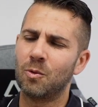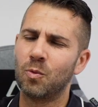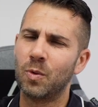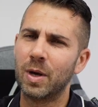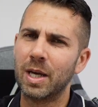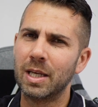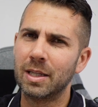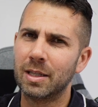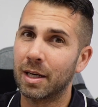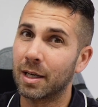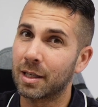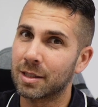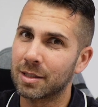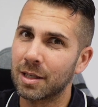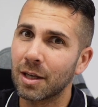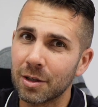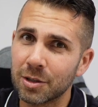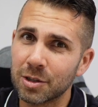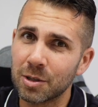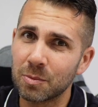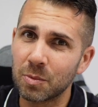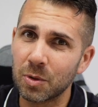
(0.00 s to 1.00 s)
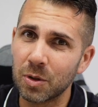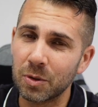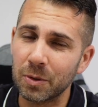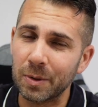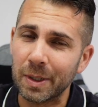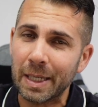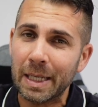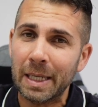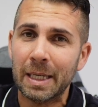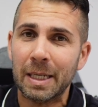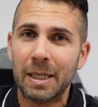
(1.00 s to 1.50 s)
with an external GPU,
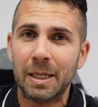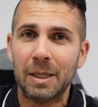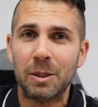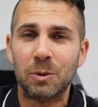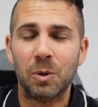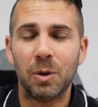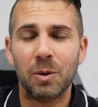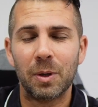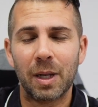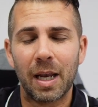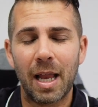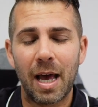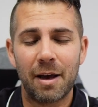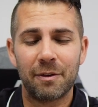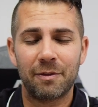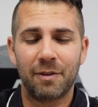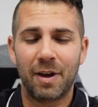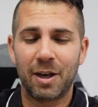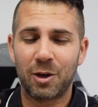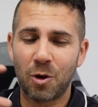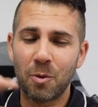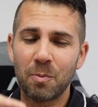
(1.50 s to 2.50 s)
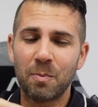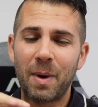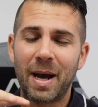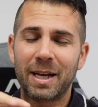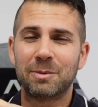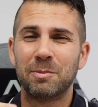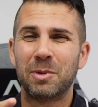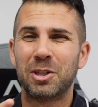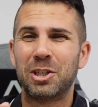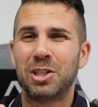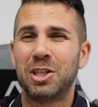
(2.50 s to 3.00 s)
we will have a
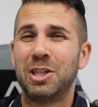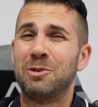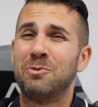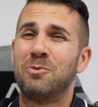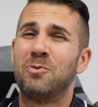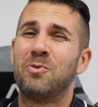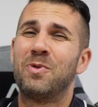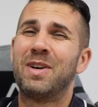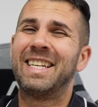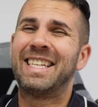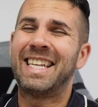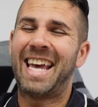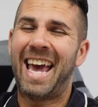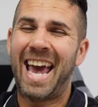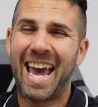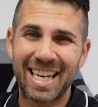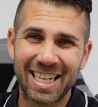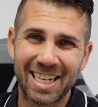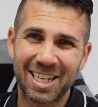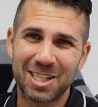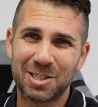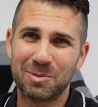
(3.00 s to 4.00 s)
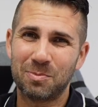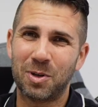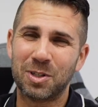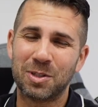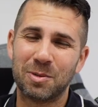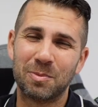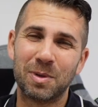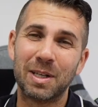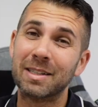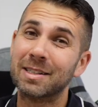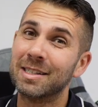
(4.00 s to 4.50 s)
compact machine with endless
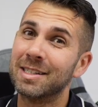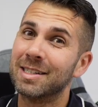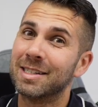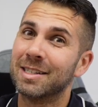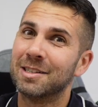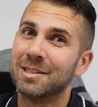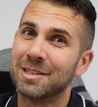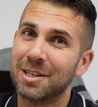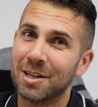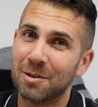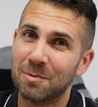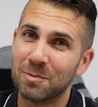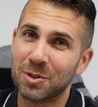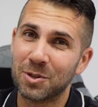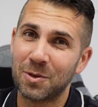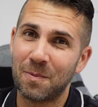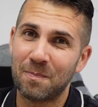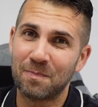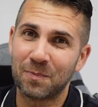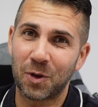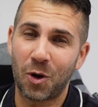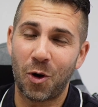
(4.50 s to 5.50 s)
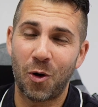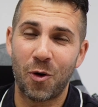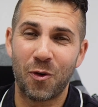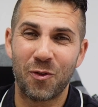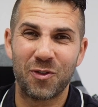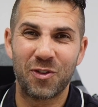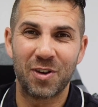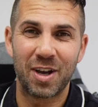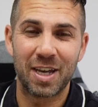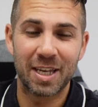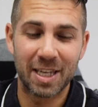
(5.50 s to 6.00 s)
possibilities in terms
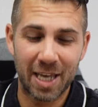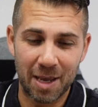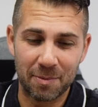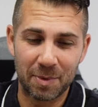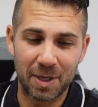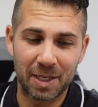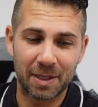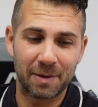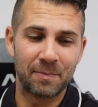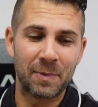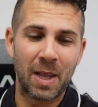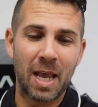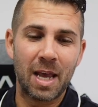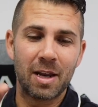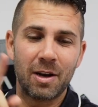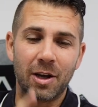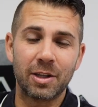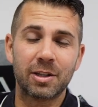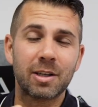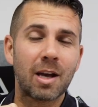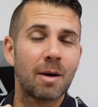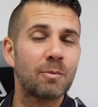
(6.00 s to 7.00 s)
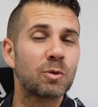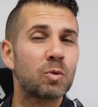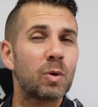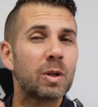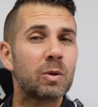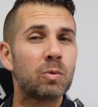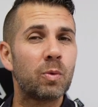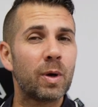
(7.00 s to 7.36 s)
of gaming. Now it comes with